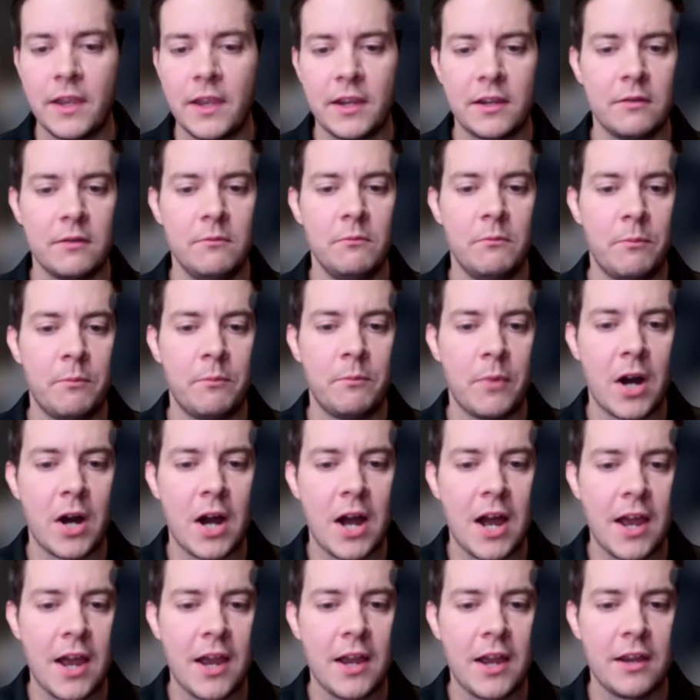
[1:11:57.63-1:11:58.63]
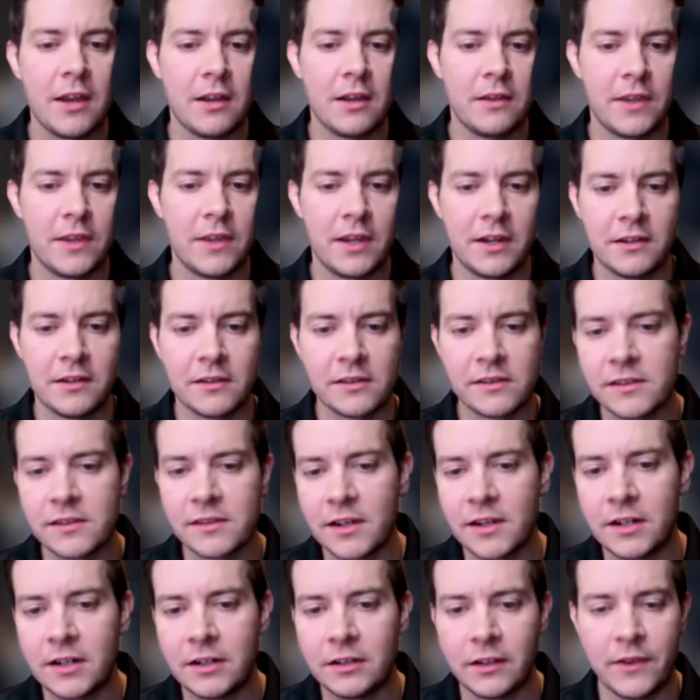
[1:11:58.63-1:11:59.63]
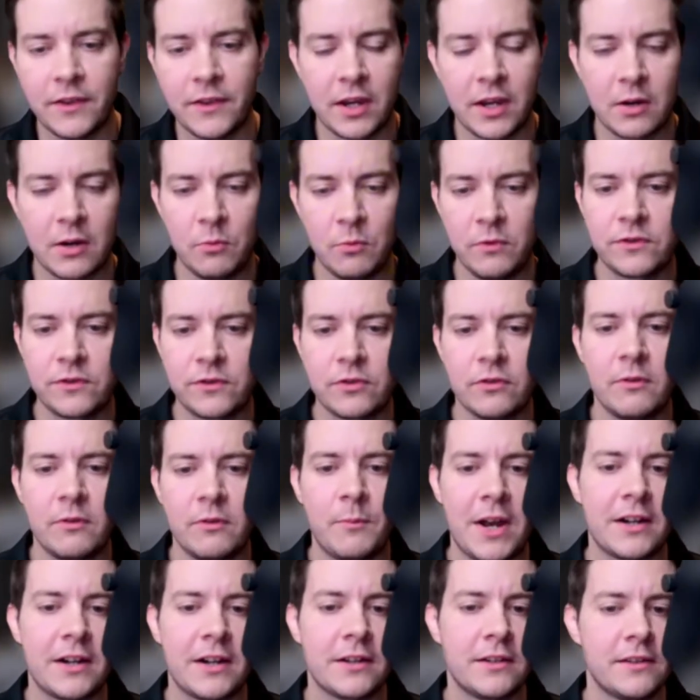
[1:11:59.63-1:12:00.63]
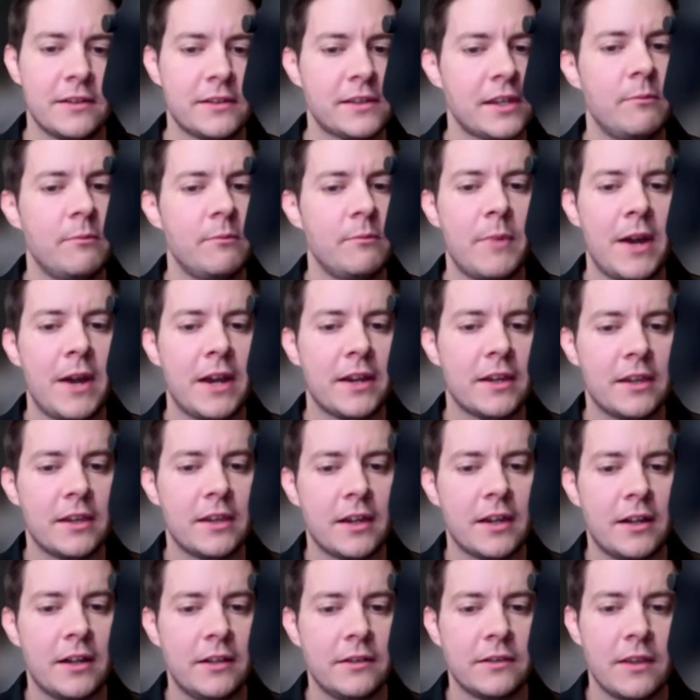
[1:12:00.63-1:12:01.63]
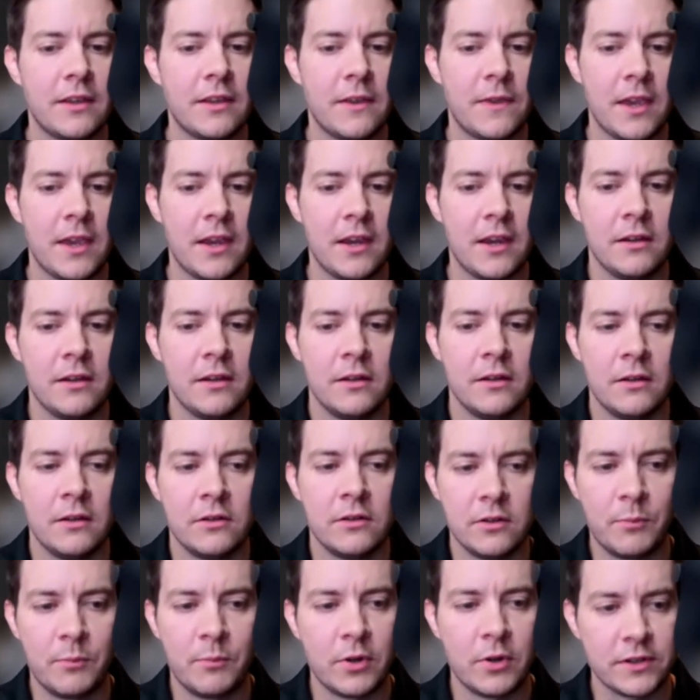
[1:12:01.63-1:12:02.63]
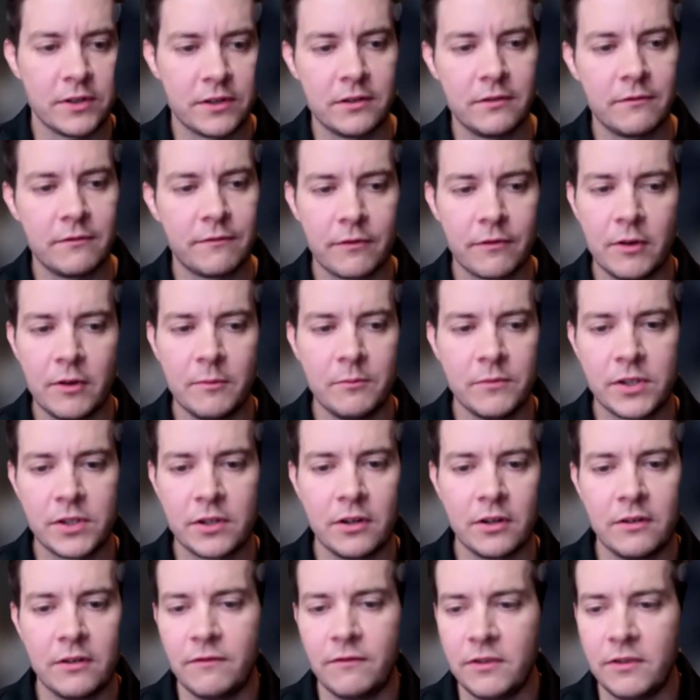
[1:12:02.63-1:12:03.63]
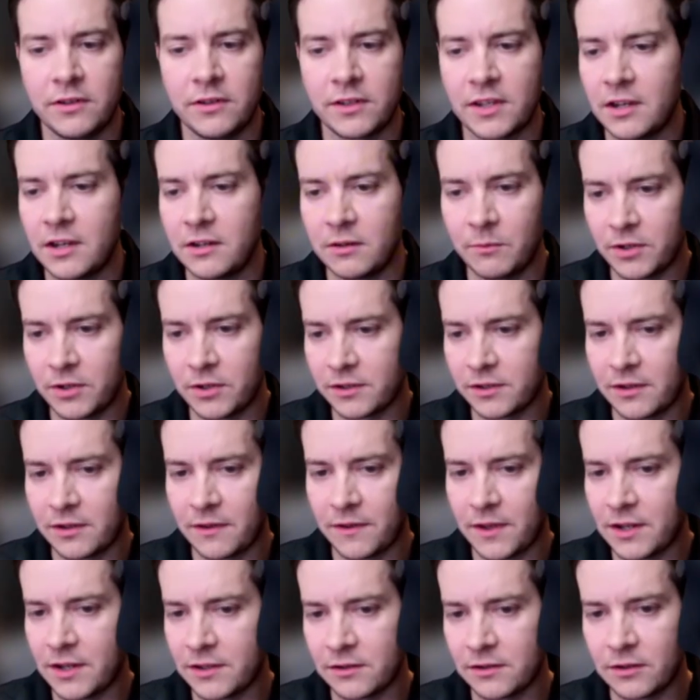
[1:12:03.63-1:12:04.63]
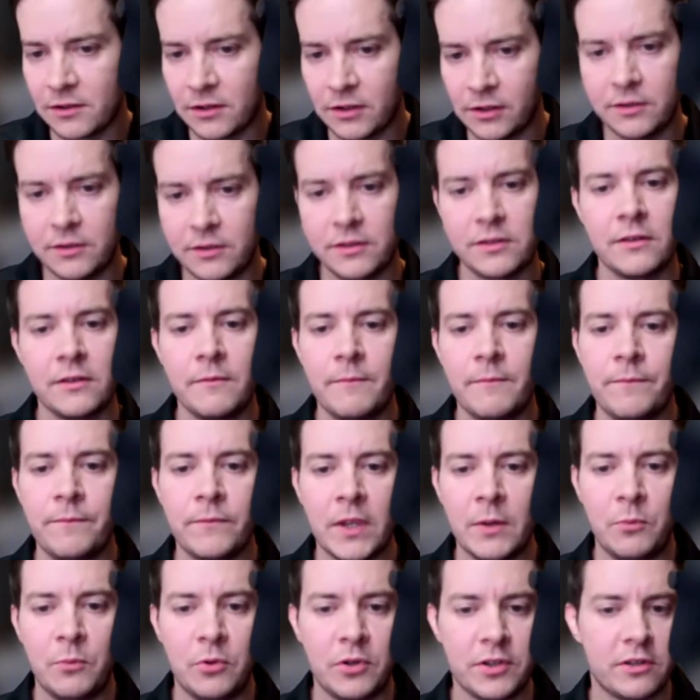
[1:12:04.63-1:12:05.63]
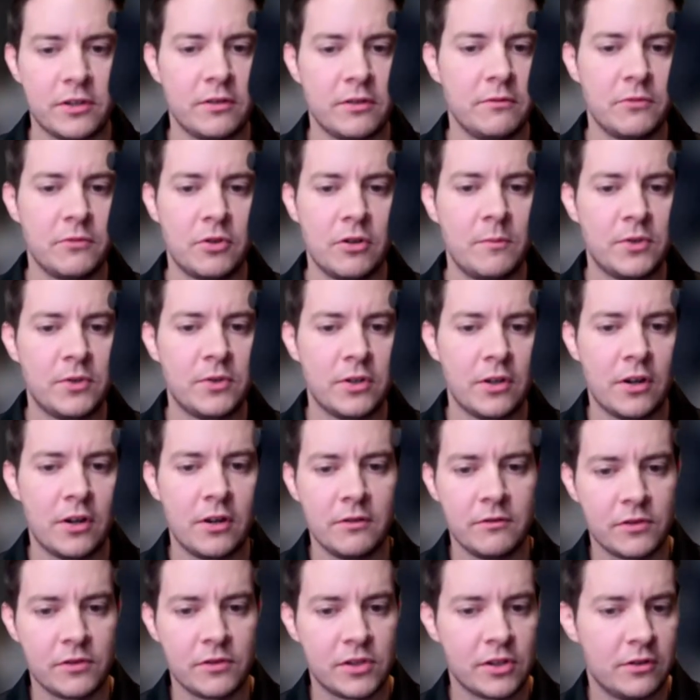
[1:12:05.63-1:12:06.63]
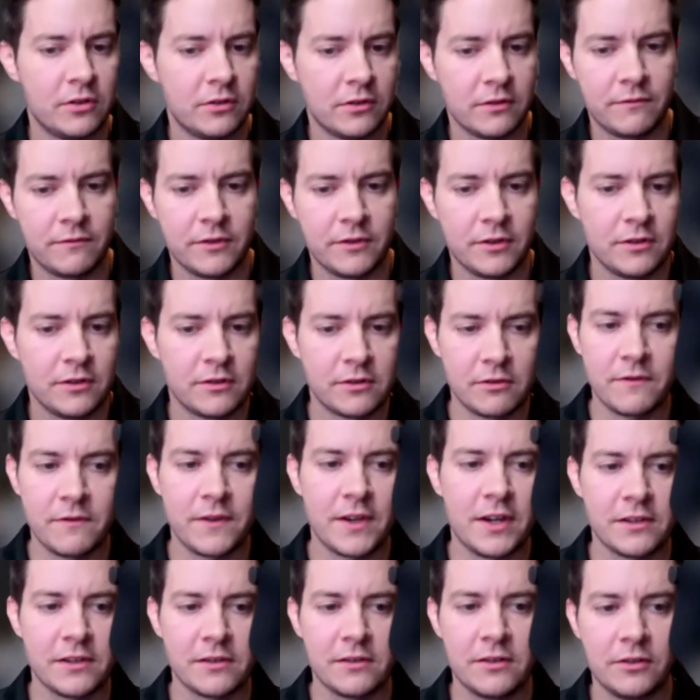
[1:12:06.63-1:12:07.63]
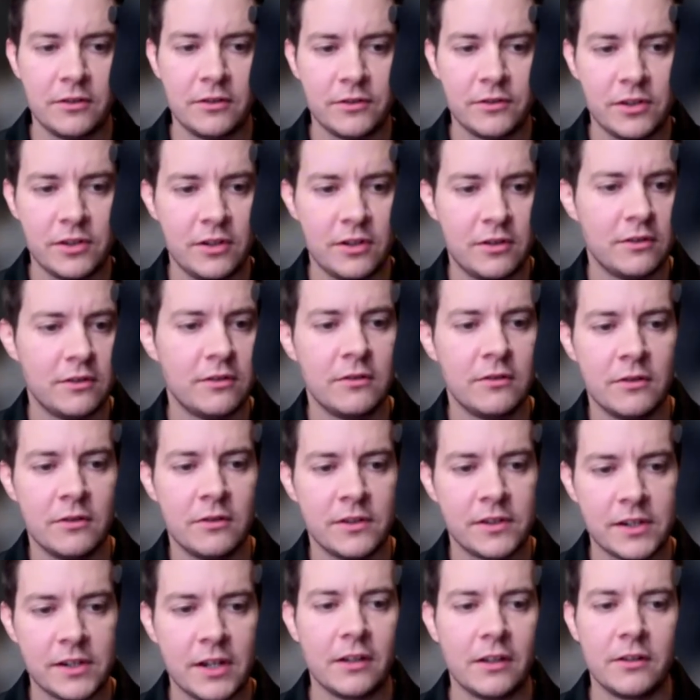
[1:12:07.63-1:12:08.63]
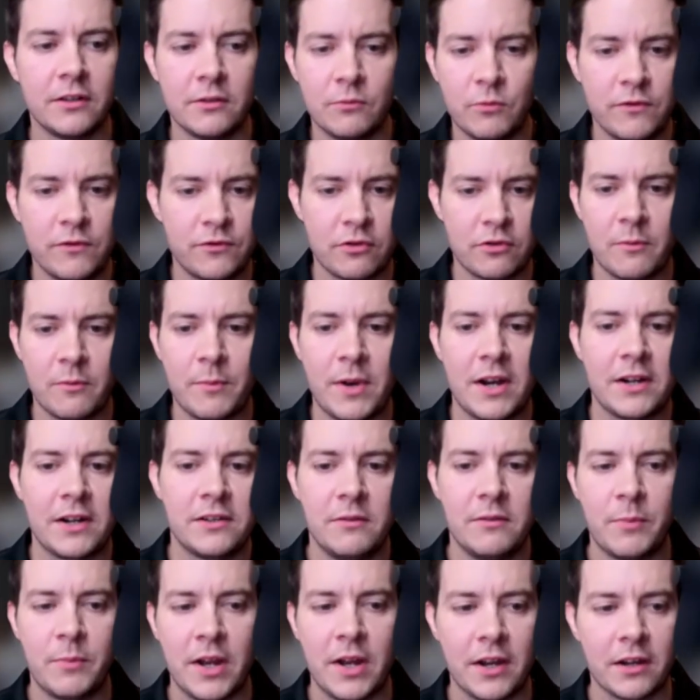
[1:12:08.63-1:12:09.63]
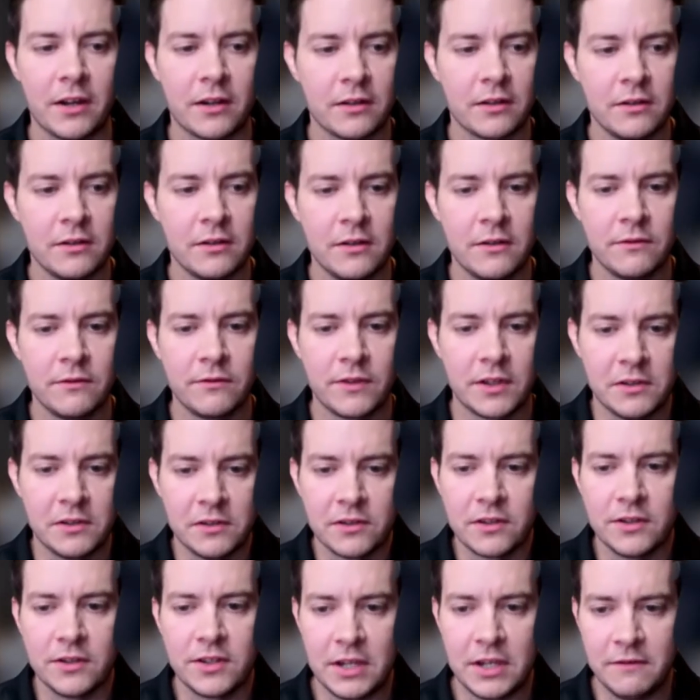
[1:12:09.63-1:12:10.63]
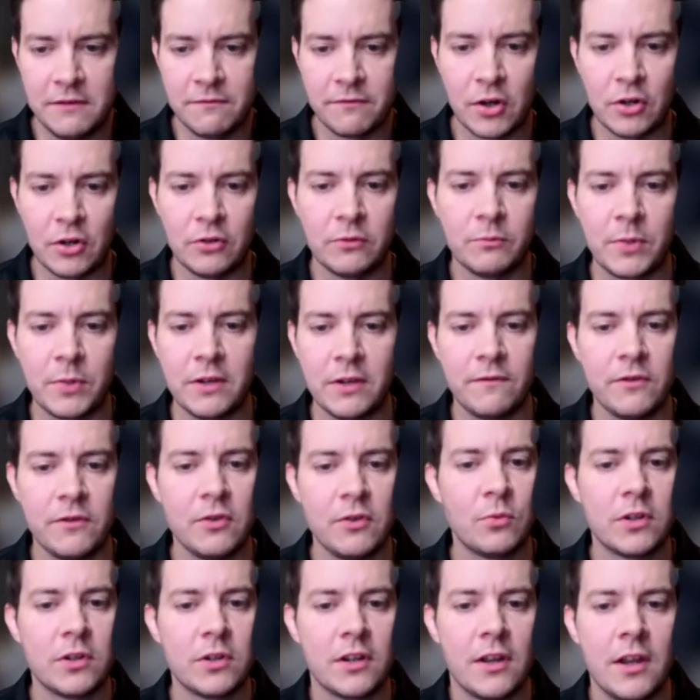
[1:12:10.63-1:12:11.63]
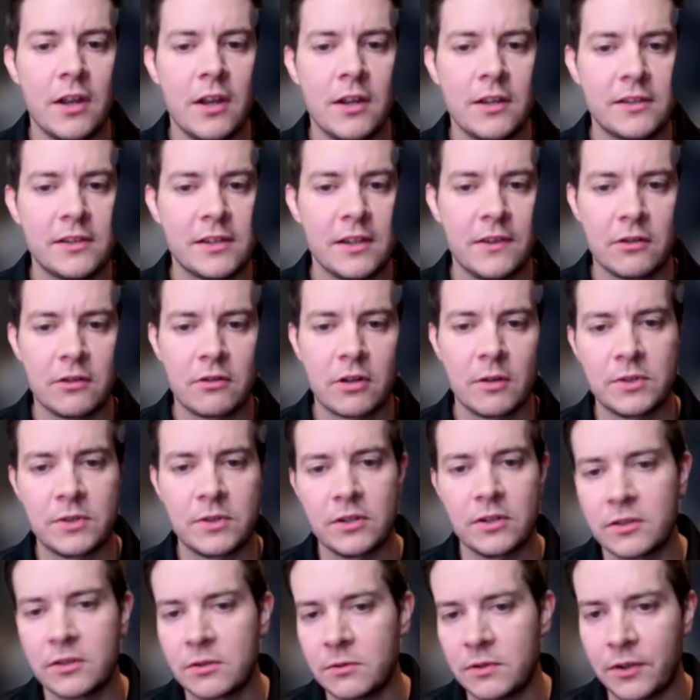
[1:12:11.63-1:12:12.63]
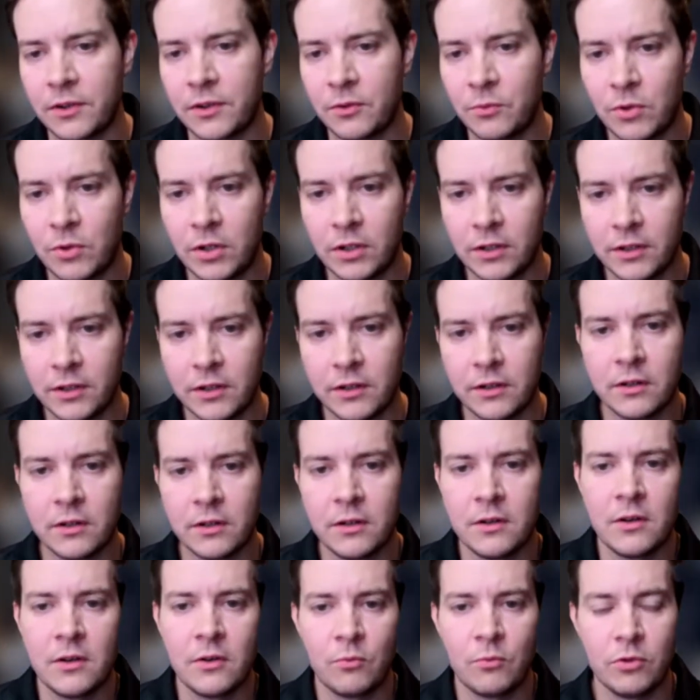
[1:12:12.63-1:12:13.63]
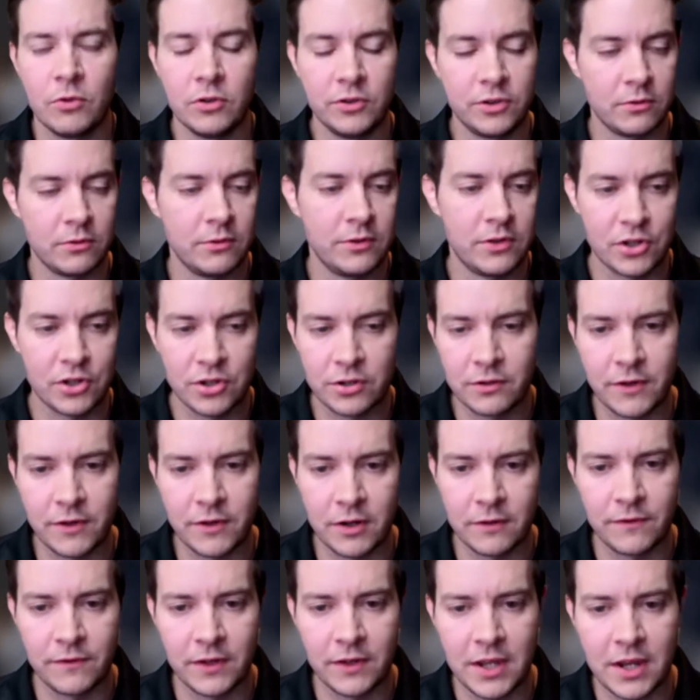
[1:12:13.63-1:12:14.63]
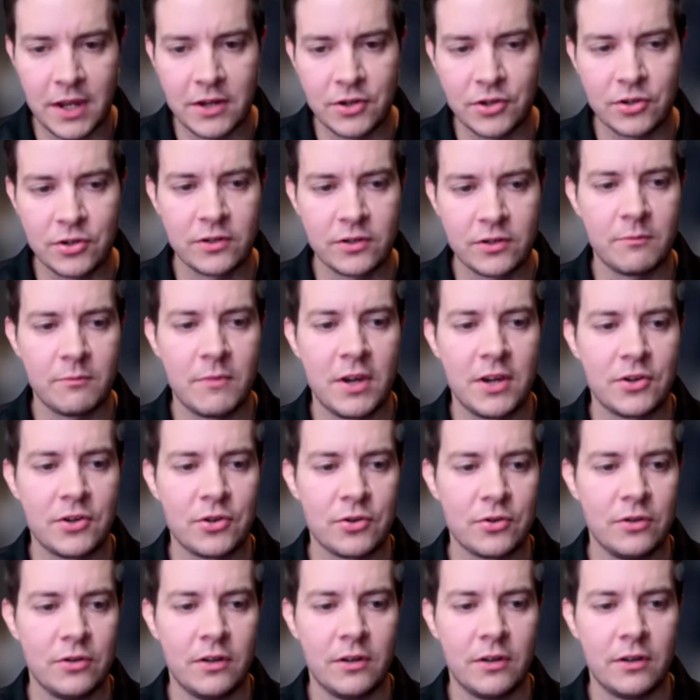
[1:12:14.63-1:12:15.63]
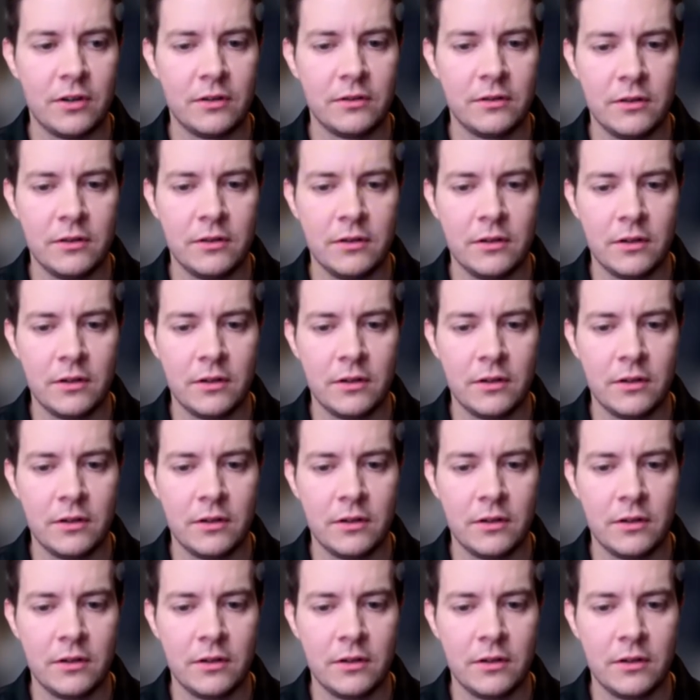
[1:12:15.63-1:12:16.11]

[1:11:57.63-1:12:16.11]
They can buy, they can sell, and they can withdraw back to the same bank account that they deposited from. So you say deposit $1,000, bought some crypto, sold it for $2,000, you can sell it and withdraw back to your bank. That's the default. But if you want to send the crypto to another wallet, we'll do additional verification to make sure